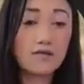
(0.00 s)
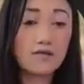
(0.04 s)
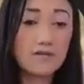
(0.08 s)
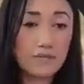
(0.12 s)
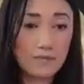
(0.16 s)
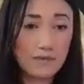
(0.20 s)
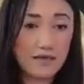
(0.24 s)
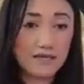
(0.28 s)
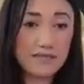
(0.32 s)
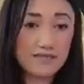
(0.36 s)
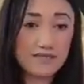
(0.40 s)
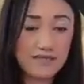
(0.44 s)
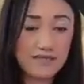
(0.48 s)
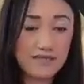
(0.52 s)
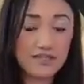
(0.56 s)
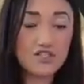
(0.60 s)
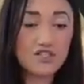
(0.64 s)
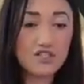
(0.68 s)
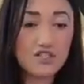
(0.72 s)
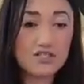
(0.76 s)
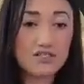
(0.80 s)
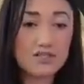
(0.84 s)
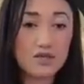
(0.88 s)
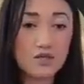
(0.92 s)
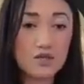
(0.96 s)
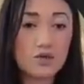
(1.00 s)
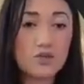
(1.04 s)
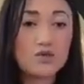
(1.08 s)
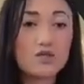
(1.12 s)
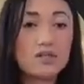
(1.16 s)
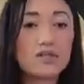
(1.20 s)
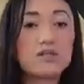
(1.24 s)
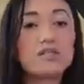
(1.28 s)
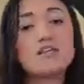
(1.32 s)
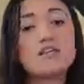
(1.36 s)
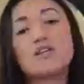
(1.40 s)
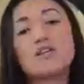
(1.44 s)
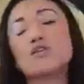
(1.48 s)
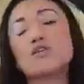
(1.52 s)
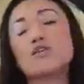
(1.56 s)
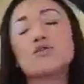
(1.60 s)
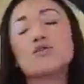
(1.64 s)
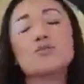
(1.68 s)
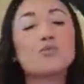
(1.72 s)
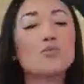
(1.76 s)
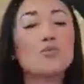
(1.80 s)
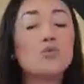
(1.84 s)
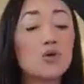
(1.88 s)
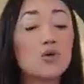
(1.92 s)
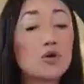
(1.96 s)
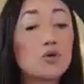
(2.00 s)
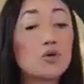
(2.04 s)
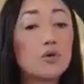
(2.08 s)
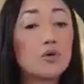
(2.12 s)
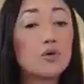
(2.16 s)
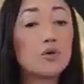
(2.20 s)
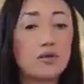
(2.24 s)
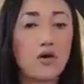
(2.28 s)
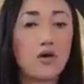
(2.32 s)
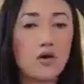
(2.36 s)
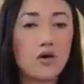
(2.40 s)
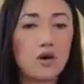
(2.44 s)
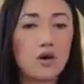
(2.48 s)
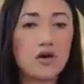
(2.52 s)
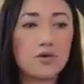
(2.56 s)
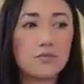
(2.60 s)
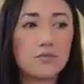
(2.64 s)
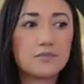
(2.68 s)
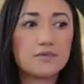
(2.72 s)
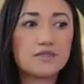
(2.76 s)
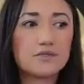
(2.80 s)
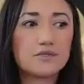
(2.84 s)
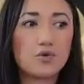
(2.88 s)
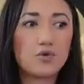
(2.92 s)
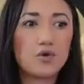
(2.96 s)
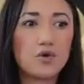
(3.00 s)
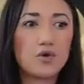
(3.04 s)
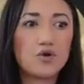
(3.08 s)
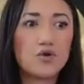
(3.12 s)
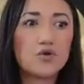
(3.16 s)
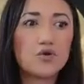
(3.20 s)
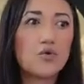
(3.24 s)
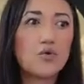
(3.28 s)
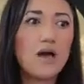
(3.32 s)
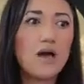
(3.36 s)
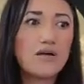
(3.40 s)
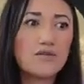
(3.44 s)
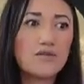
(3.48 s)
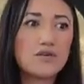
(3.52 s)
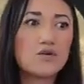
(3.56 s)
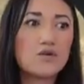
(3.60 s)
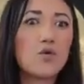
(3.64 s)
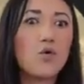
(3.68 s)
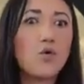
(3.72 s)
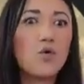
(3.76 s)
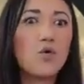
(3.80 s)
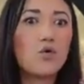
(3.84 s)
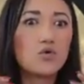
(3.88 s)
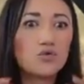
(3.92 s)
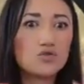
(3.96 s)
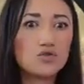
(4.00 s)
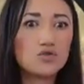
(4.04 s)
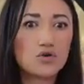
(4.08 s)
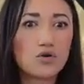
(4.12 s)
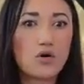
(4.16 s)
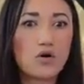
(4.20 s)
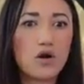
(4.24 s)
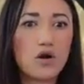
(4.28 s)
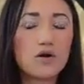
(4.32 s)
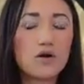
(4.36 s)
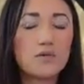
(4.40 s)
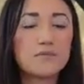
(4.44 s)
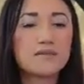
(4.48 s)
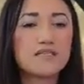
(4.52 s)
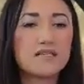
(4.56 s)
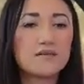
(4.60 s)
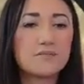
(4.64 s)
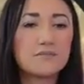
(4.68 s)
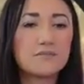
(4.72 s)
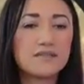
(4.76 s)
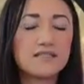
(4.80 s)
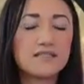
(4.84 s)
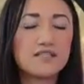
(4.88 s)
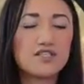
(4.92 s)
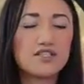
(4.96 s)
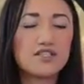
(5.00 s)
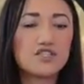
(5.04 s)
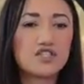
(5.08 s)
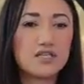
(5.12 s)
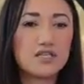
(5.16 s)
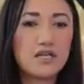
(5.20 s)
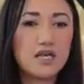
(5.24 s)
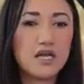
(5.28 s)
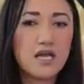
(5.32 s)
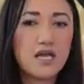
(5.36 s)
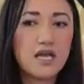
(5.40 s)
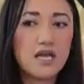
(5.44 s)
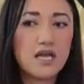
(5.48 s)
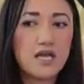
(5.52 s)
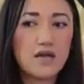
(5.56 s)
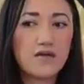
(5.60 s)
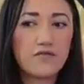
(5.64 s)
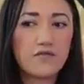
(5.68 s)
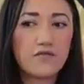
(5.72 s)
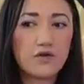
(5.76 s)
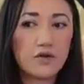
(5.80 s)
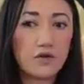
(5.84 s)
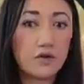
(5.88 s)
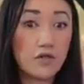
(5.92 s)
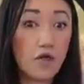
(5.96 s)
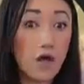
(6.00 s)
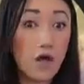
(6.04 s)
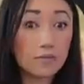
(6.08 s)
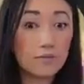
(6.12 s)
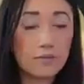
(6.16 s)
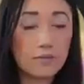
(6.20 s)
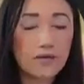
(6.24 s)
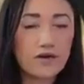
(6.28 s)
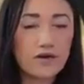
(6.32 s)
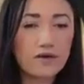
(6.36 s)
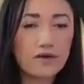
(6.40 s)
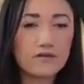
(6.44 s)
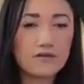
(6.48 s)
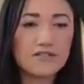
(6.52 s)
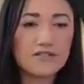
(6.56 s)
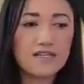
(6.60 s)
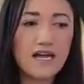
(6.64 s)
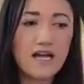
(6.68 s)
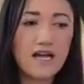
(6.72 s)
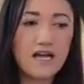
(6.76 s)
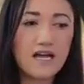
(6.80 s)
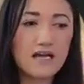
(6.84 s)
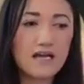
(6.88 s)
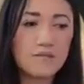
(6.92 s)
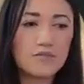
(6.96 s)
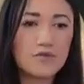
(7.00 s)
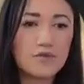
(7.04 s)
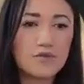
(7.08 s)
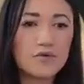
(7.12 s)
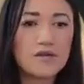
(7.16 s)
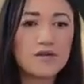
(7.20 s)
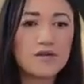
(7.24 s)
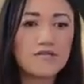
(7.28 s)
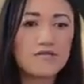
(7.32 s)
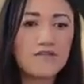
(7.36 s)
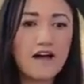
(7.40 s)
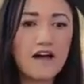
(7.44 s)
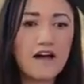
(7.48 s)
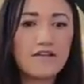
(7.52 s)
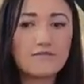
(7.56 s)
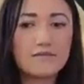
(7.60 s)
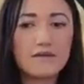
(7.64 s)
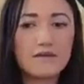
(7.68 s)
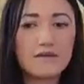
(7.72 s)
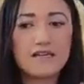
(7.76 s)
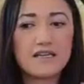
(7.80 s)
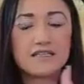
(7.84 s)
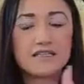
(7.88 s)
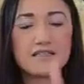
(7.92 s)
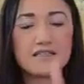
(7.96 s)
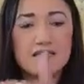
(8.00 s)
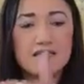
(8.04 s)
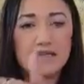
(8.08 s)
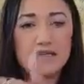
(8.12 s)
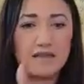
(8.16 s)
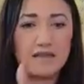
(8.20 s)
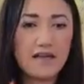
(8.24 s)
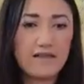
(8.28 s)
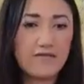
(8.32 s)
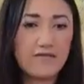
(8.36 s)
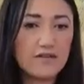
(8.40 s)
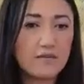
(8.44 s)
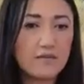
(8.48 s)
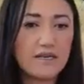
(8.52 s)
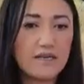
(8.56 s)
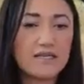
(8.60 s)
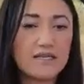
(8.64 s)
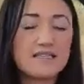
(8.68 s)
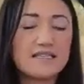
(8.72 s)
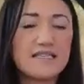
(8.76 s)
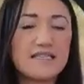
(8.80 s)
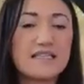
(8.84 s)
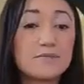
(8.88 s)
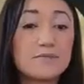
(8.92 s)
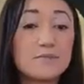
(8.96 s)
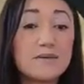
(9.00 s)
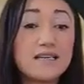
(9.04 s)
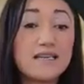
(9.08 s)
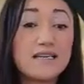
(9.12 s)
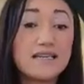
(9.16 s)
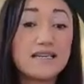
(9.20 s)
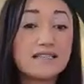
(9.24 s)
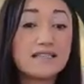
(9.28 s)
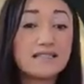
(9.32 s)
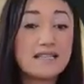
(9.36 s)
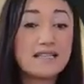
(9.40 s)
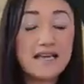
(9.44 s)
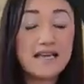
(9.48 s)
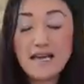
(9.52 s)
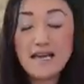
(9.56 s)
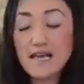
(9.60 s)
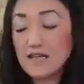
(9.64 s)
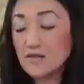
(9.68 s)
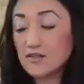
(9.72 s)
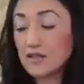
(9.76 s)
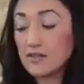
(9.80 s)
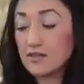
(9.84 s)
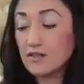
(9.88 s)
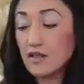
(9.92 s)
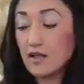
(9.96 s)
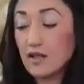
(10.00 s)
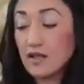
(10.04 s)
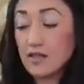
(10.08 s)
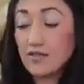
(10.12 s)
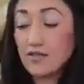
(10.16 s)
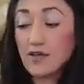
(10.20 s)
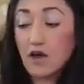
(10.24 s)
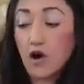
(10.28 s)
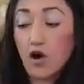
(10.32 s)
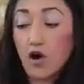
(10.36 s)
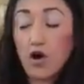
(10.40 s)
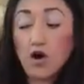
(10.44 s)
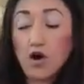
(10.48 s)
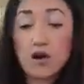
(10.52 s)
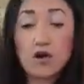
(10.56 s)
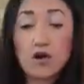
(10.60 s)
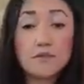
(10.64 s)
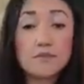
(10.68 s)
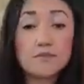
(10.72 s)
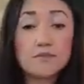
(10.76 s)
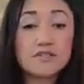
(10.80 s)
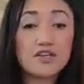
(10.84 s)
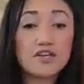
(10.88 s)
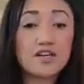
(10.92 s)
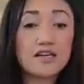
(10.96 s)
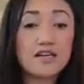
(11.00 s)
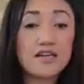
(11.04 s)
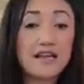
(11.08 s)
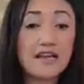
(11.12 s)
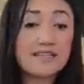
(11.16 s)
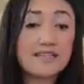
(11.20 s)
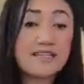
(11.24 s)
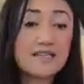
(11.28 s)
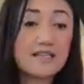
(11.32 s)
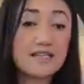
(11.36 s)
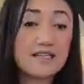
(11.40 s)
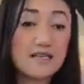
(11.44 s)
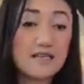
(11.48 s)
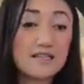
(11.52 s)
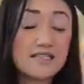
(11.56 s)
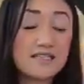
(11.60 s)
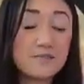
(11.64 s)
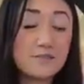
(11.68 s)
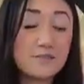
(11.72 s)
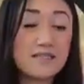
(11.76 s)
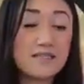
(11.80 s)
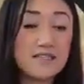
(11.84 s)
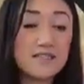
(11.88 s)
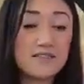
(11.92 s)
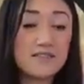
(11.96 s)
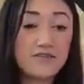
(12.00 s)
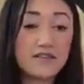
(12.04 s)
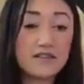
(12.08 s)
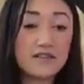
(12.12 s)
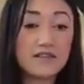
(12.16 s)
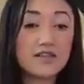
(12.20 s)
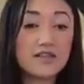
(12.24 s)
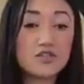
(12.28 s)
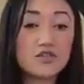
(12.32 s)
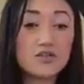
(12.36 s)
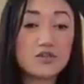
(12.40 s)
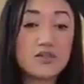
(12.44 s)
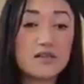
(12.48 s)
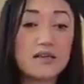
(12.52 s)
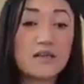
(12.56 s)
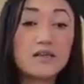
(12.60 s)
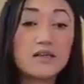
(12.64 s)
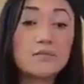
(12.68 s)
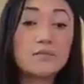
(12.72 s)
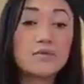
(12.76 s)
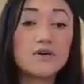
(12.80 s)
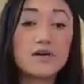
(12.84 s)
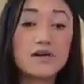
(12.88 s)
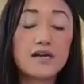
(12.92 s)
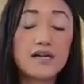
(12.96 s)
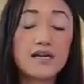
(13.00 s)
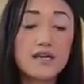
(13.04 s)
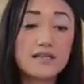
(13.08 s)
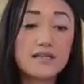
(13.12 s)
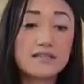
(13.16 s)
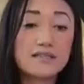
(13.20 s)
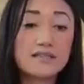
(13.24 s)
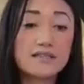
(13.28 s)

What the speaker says: of the meditations in Kundalini work with arms, or you having to hold your arms in a position for a long period of time, 3, 5 minutes, 11 minutes, is because the arms are connected specifically to the lung meridians.